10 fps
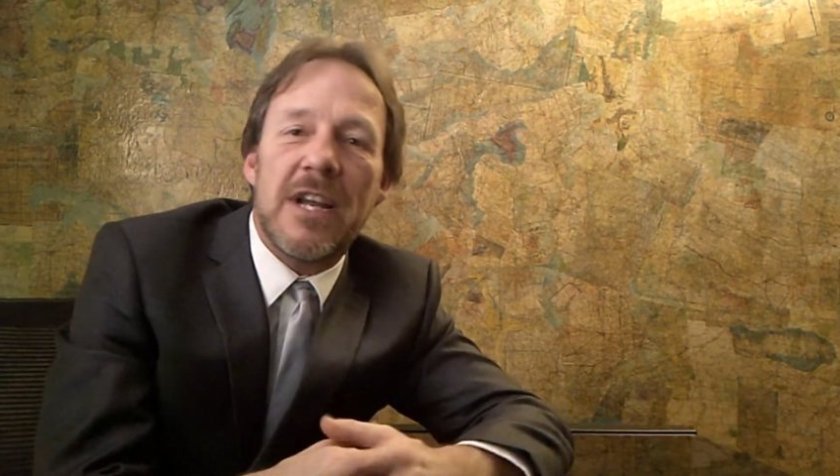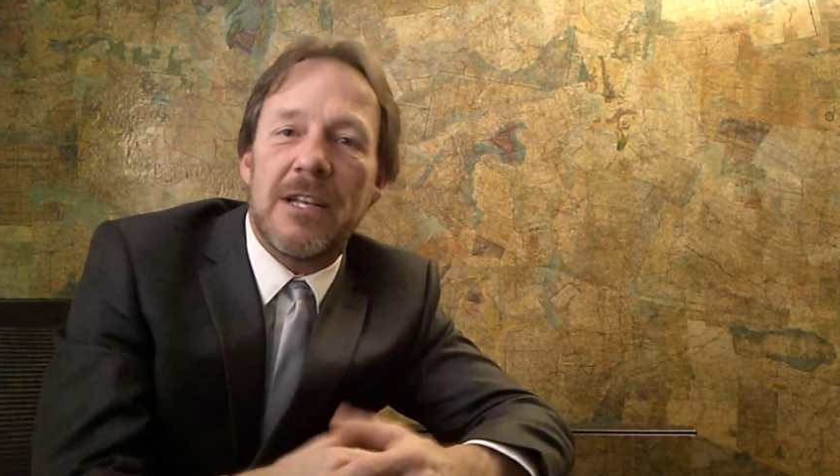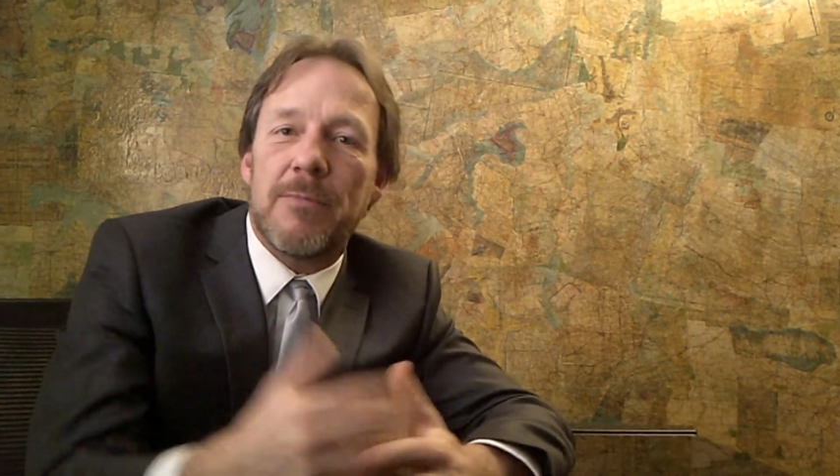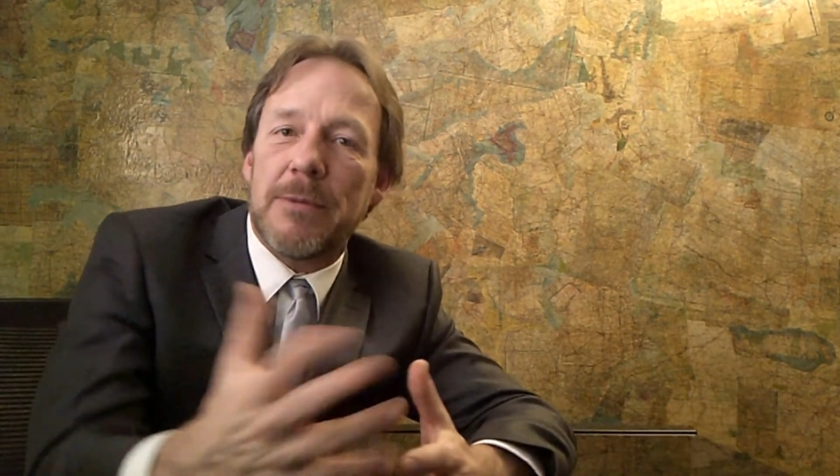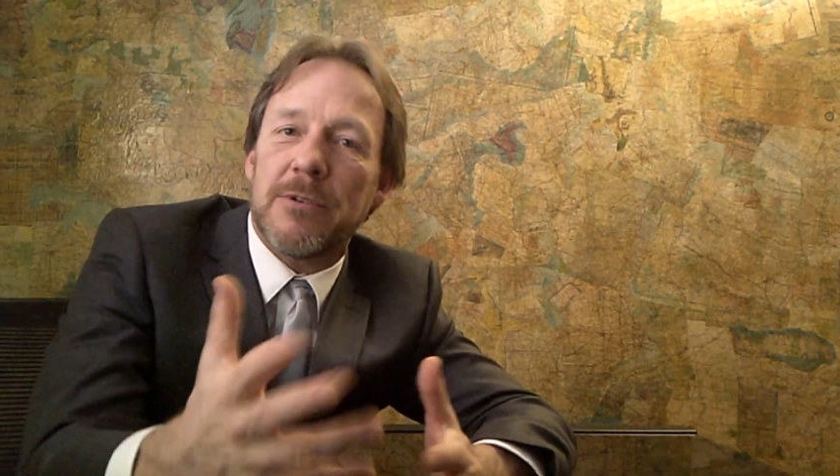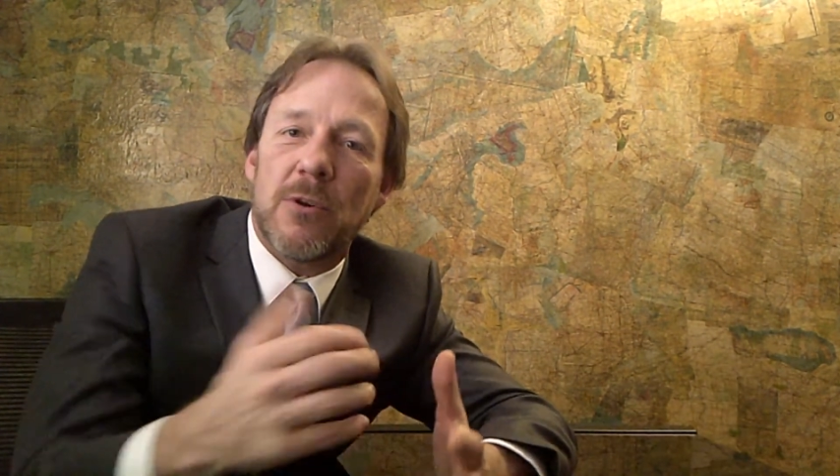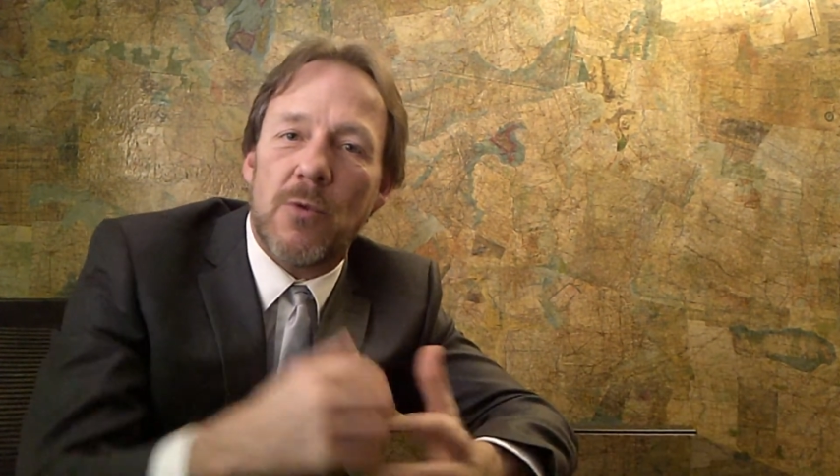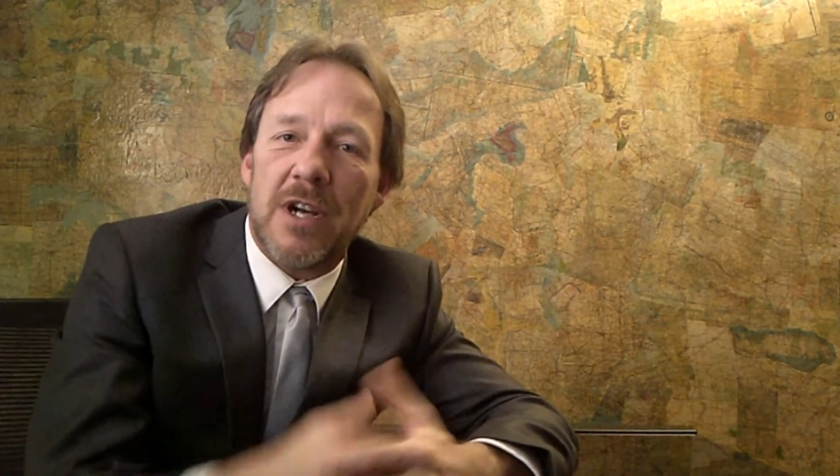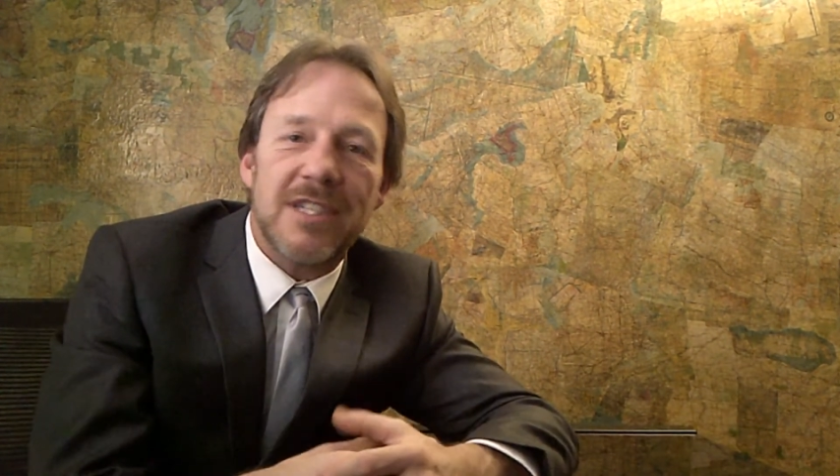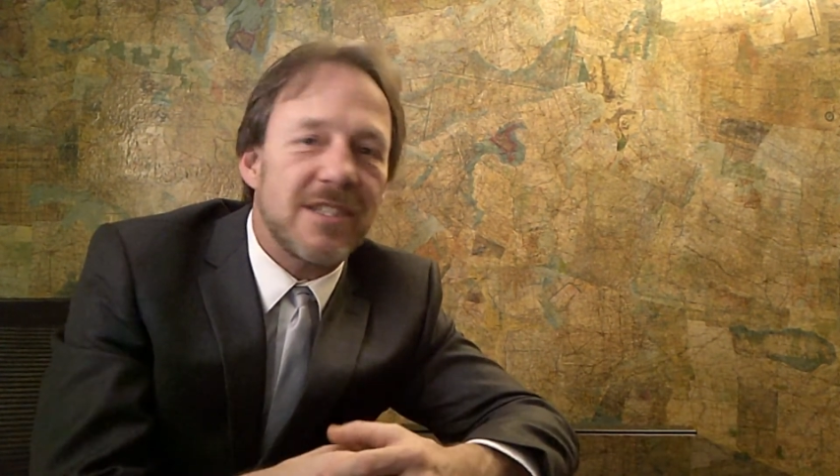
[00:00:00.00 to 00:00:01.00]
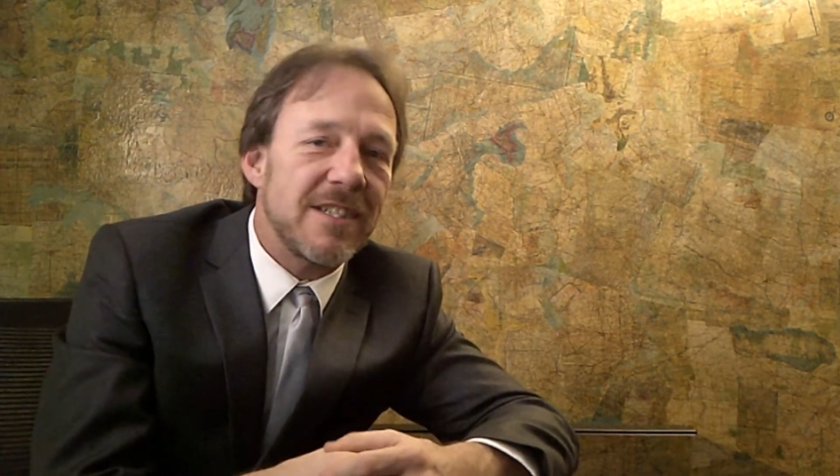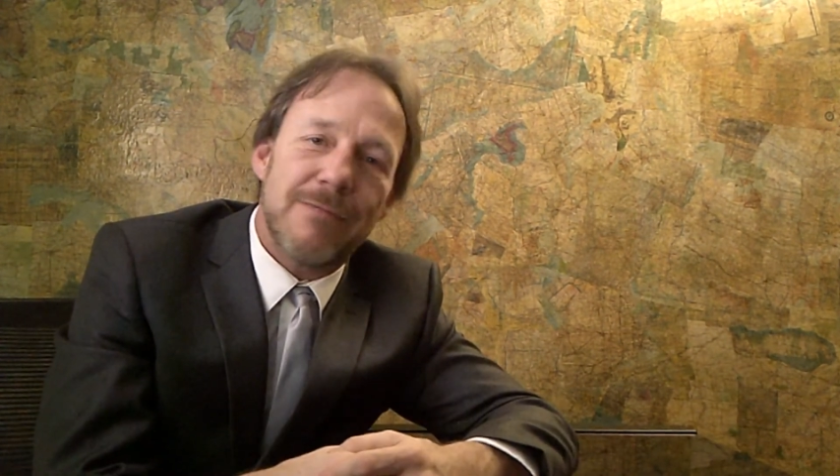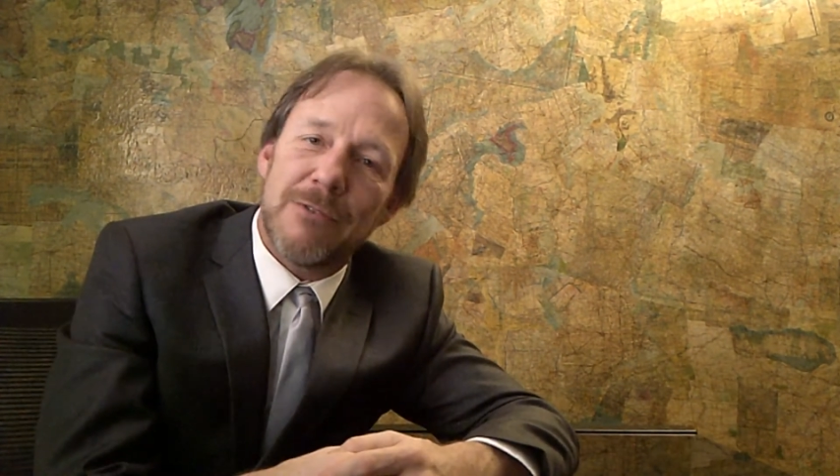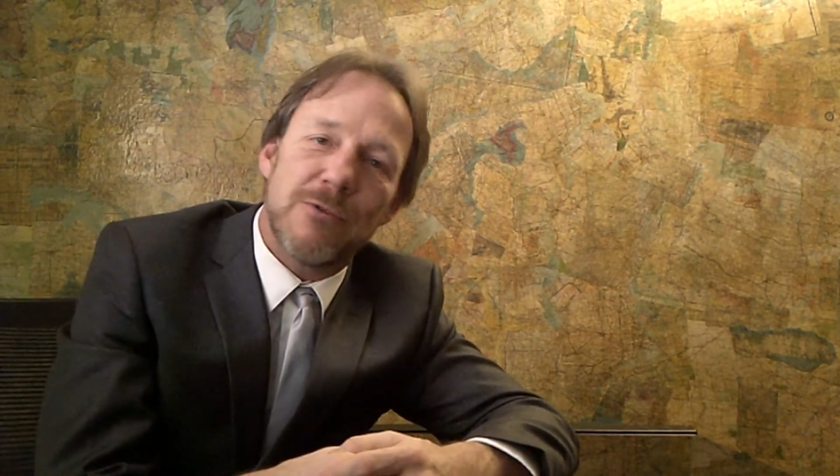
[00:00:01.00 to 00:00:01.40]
the people that watch this, man,